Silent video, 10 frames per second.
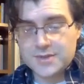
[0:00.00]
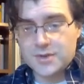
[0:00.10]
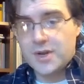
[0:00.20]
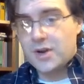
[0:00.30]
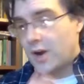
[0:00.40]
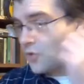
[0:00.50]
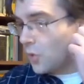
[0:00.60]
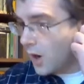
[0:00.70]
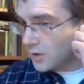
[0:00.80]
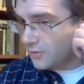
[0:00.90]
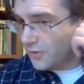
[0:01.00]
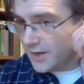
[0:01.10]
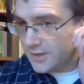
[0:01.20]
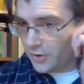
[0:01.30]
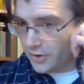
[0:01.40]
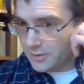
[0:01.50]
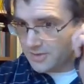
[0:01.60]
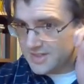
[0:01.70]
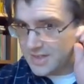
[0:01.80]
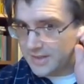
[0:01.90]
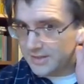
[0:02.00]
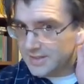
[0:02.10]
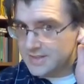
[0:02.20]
So here I've qualified the argument slightly